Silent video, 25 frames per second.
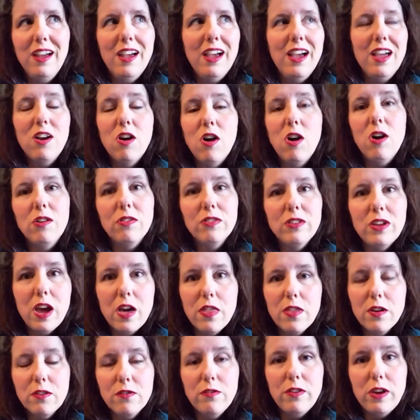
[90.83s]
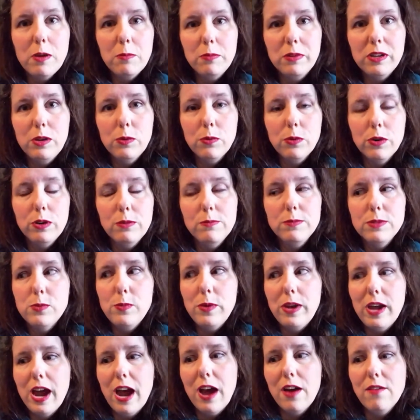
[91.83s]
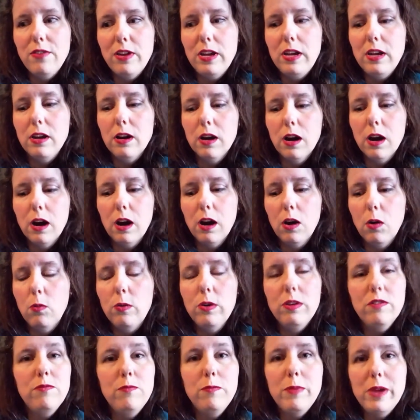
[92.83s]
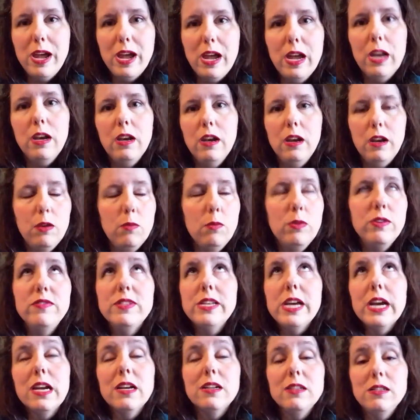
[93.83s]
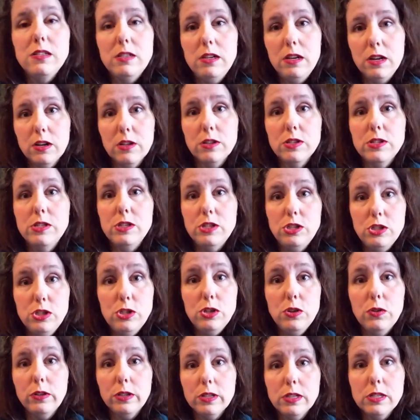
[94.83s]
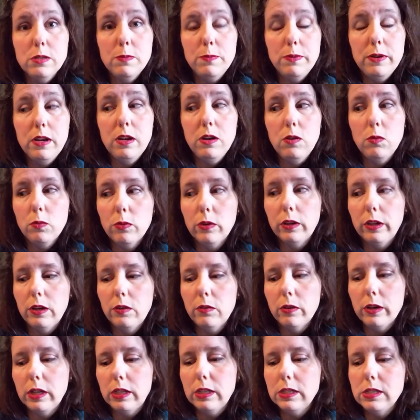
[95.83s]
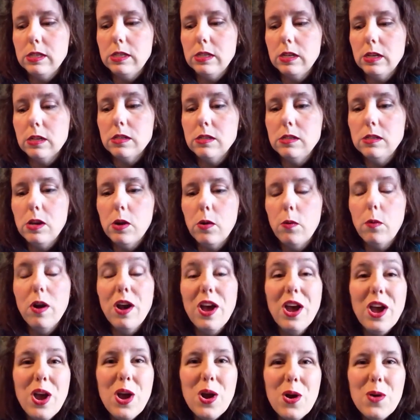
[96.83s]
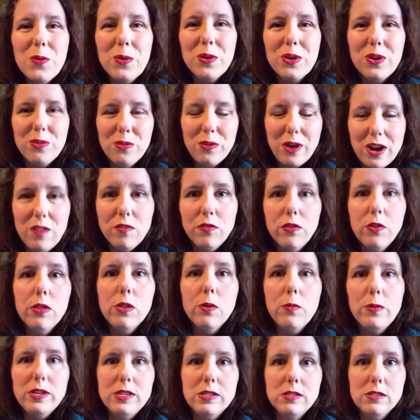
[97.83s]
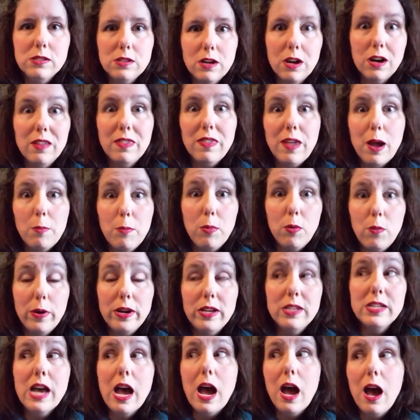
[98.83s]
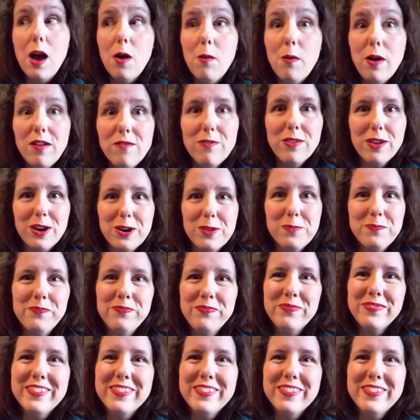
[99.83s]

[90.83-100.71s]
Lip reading: And all the other family rooms we have here would have taken us years to do. Let's be really realistic. So we're grateful that we start at that point. However,